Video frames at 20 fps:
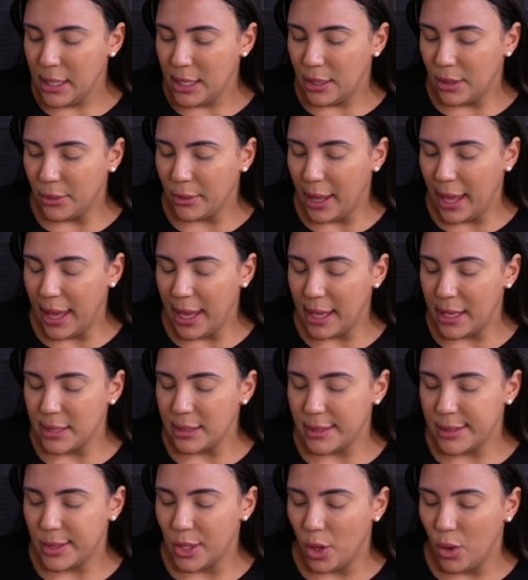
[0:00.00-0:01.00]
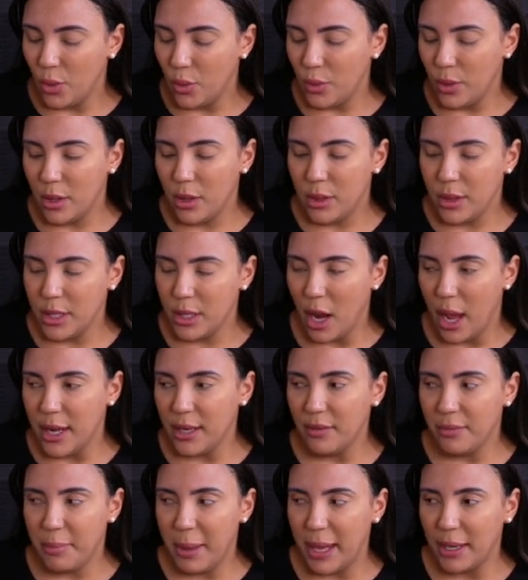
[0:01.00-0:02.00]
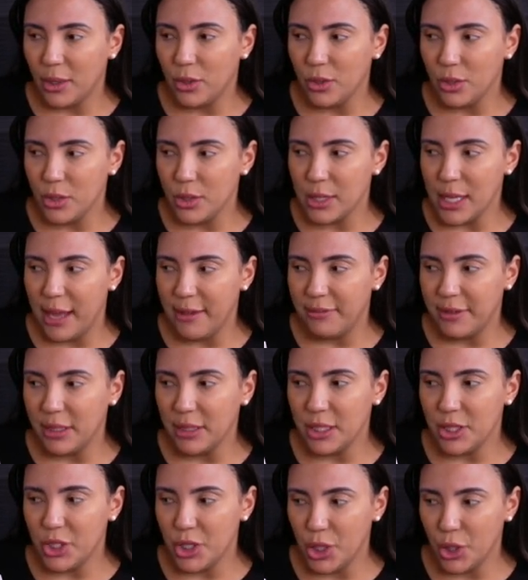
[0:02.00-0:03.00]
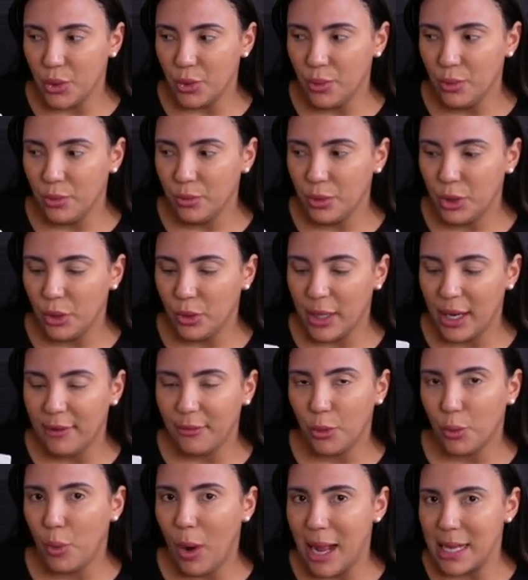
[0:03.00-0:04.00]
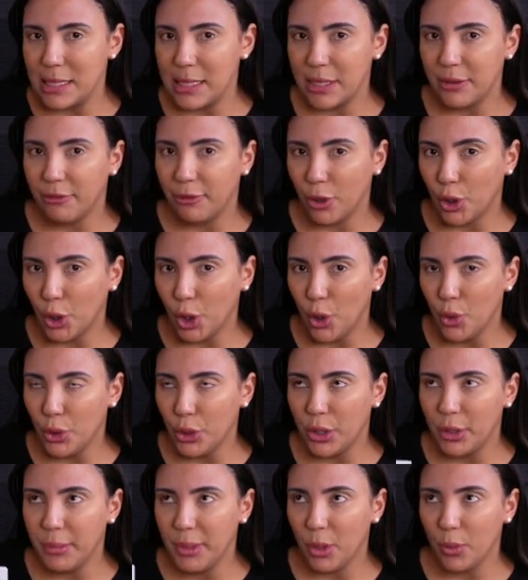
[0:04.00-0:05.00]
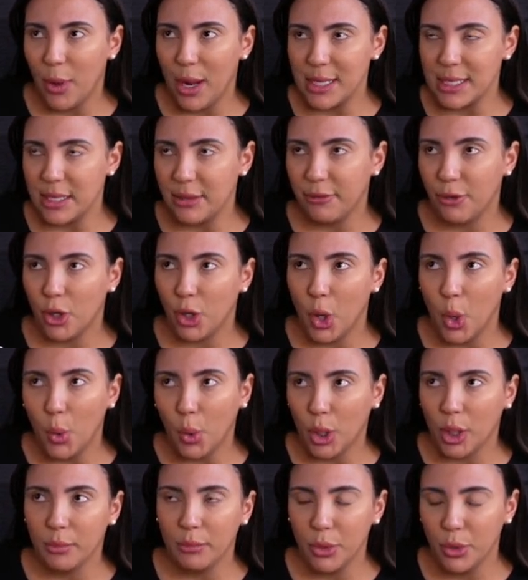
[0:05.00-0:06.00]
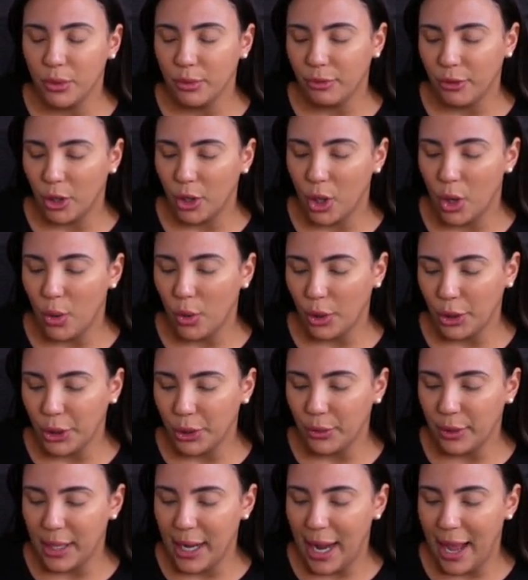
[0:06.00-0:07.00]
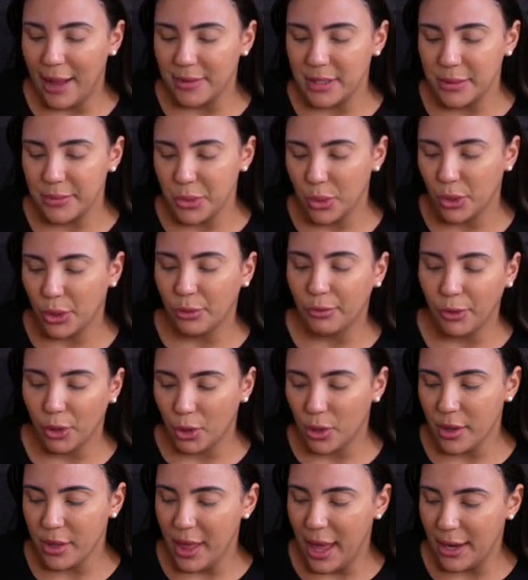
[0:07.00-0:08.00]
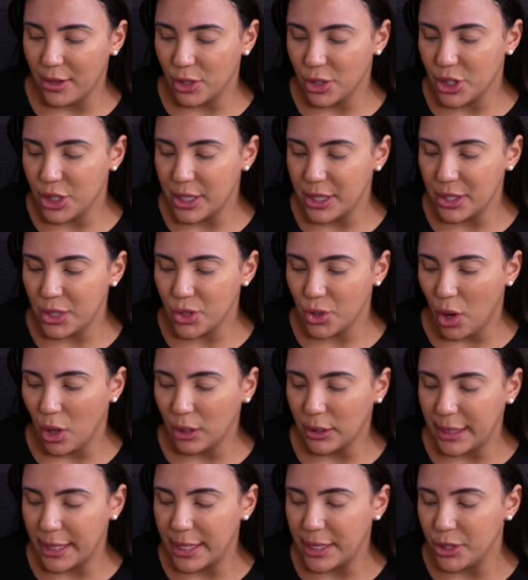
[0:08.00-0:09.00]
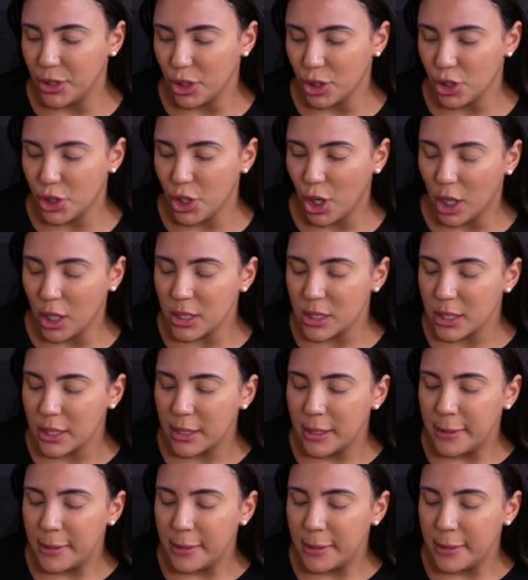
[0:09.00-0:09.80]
Okay, so the Nine of Pentacles, I feel, is you. You could have a rising Virgo. You could be a rising Virgo or a moon Virgo, or you could have some sort of earth energy strongly in your chart.